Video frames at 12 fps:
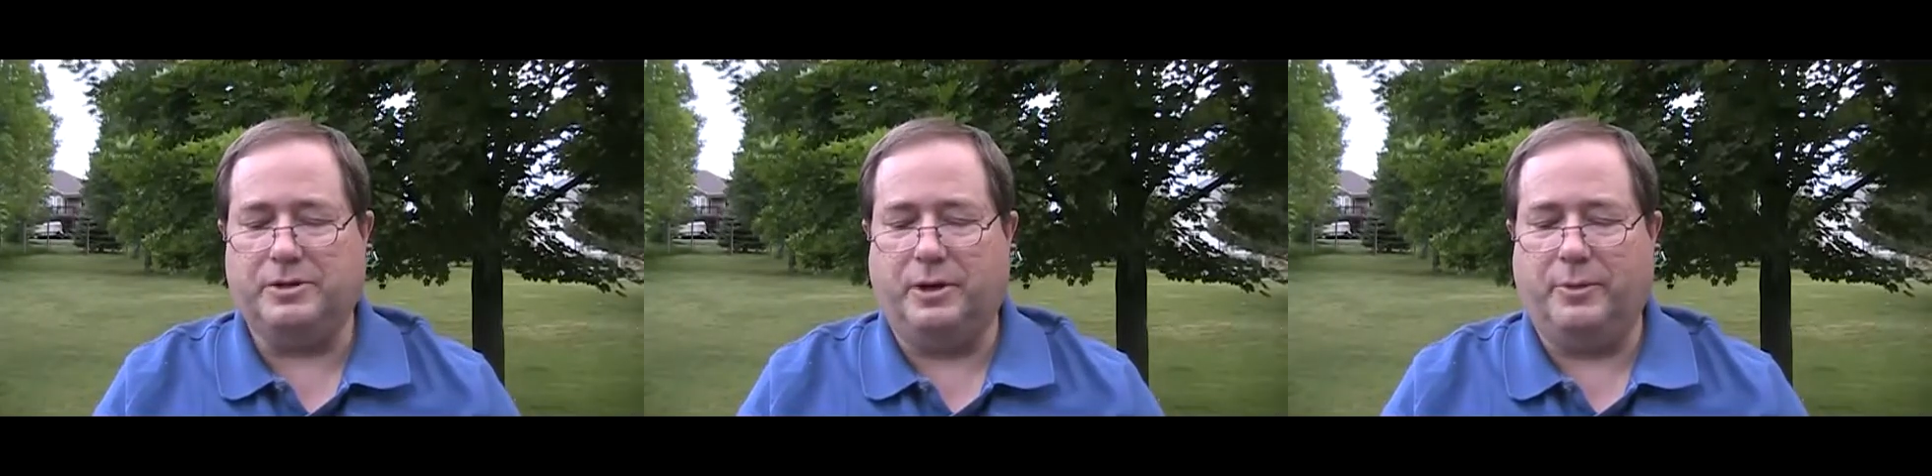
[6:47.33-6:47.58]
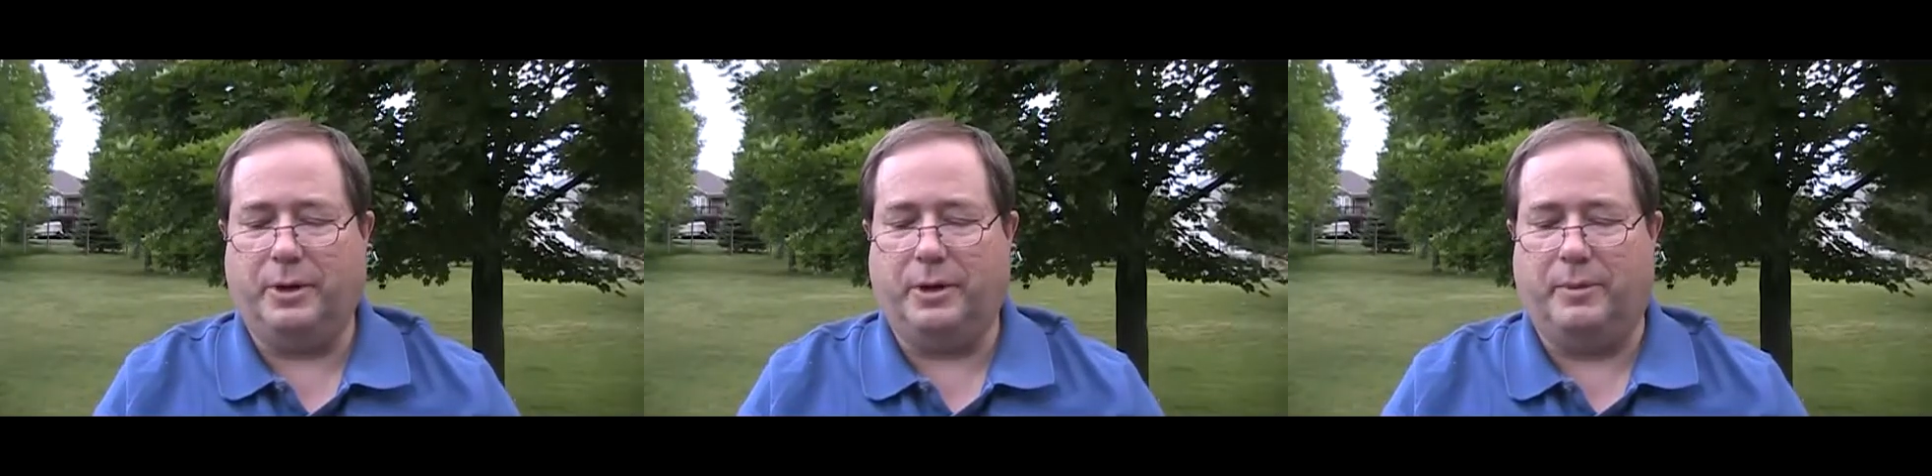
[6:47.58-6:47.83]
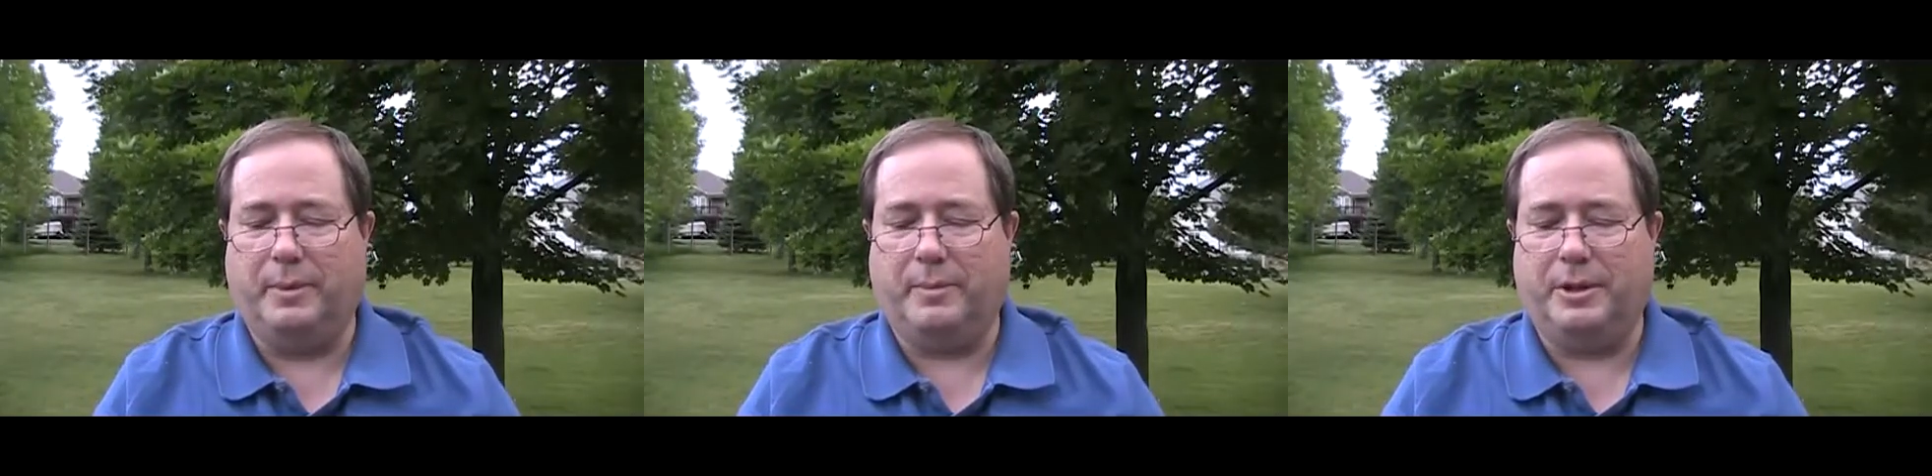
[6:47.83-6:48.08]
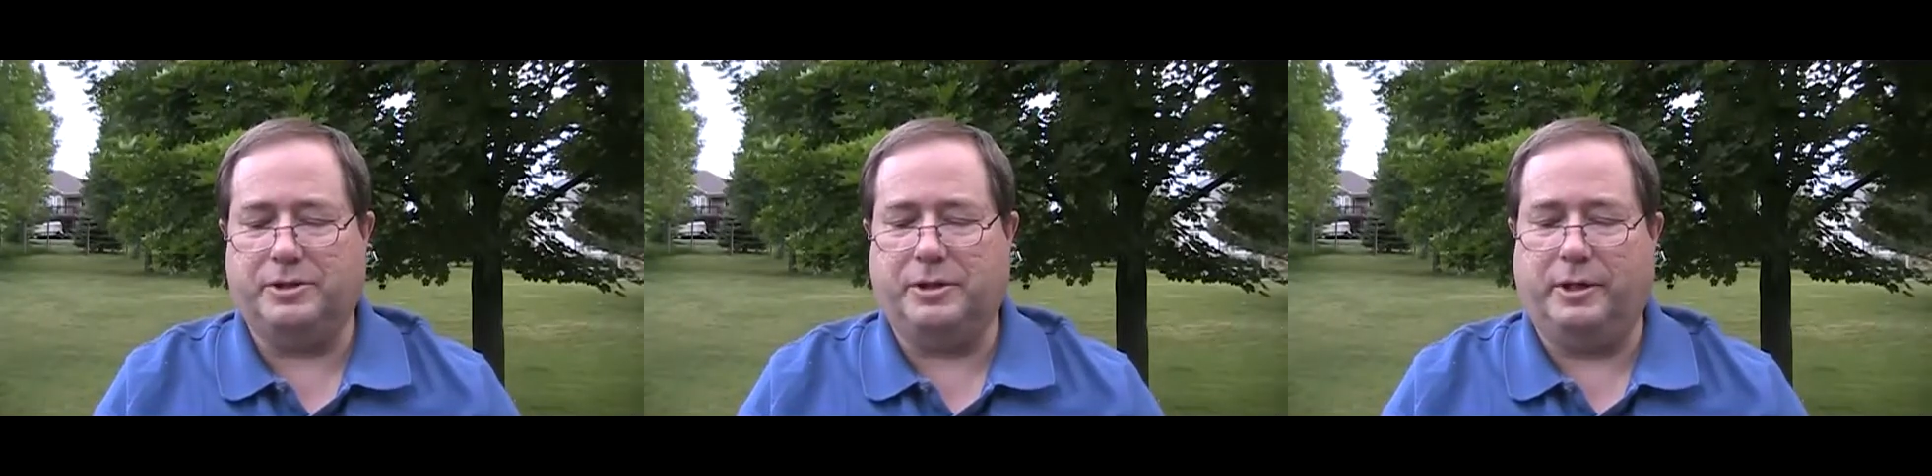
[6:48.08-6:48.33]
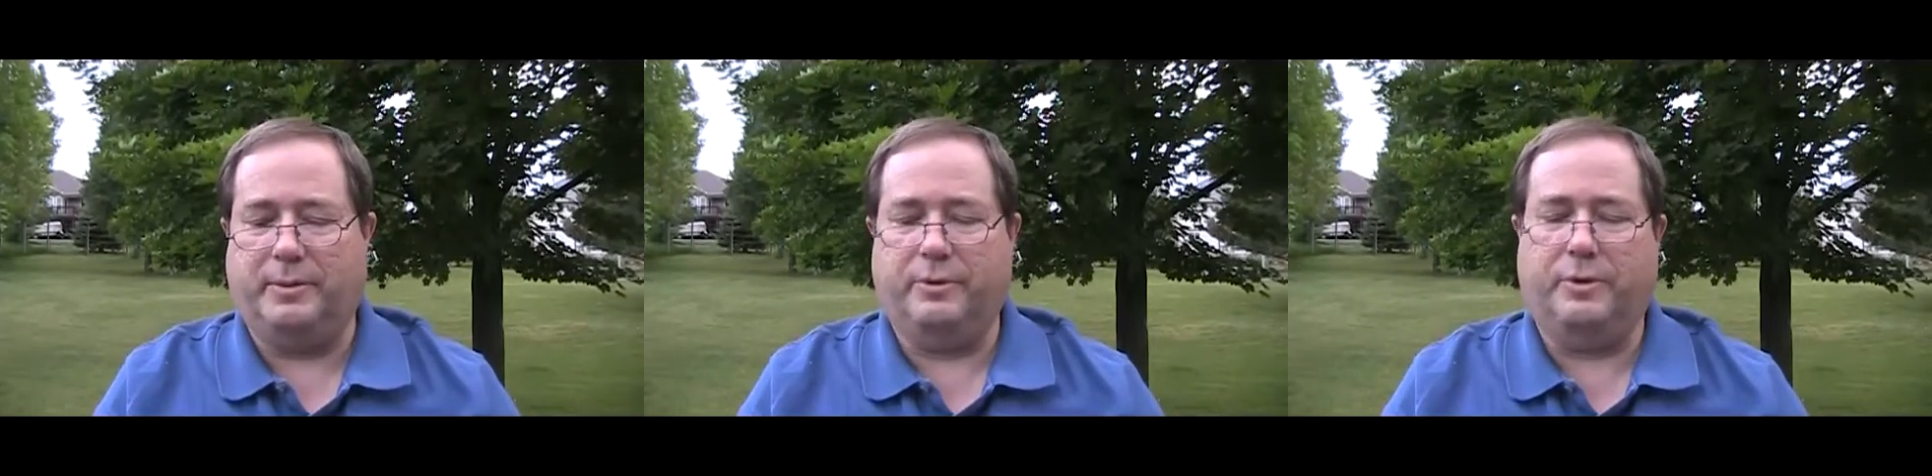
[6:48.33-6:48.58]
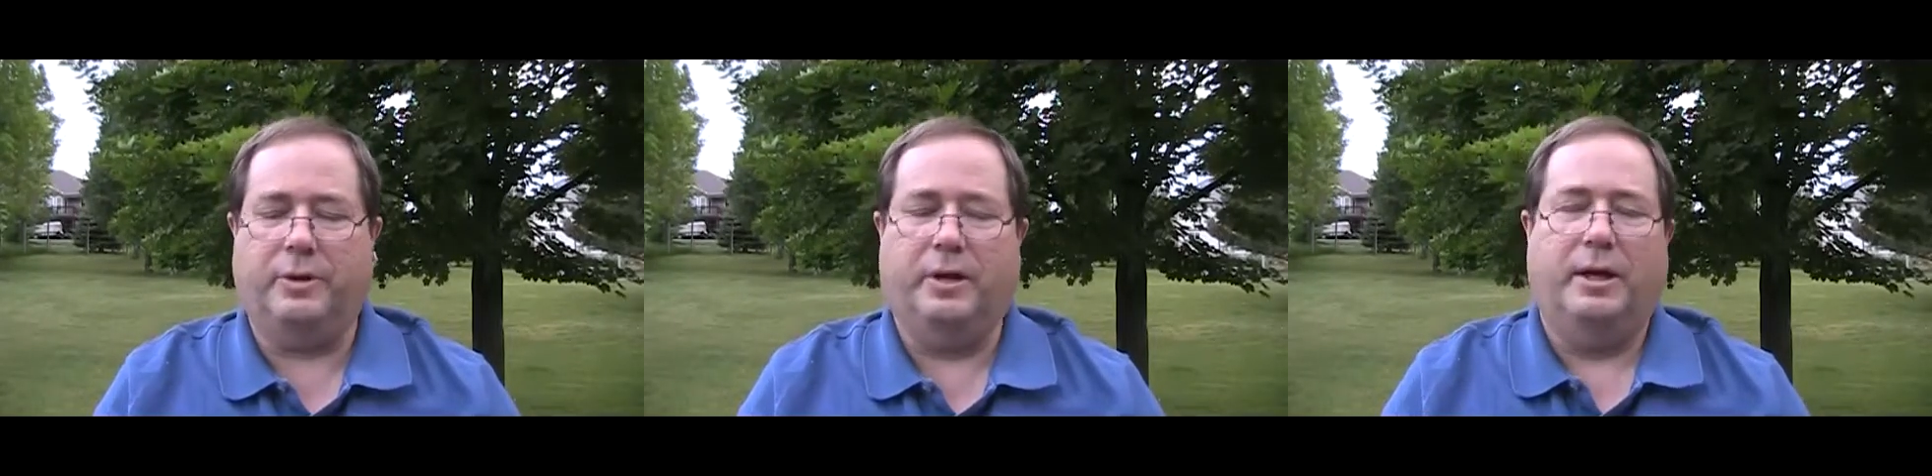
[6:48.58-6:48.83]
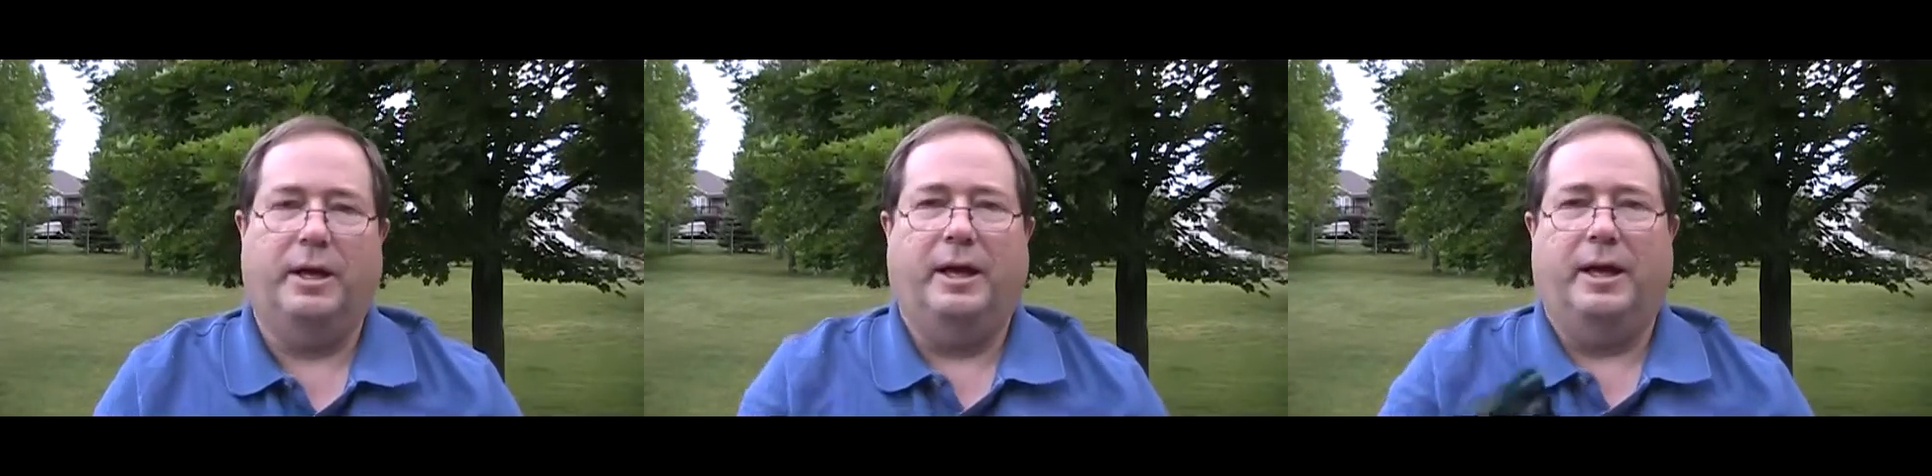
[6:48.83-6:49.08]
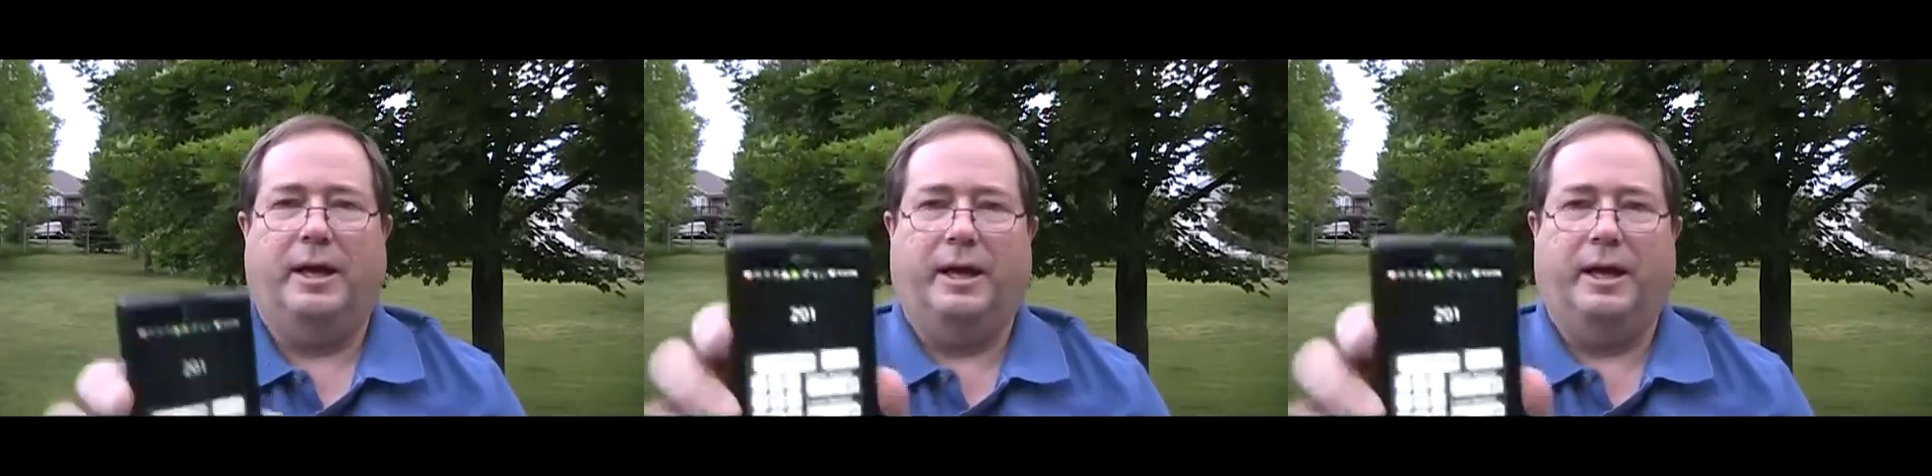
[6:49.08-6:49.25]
All right. So here we go. I'm going to punch the number,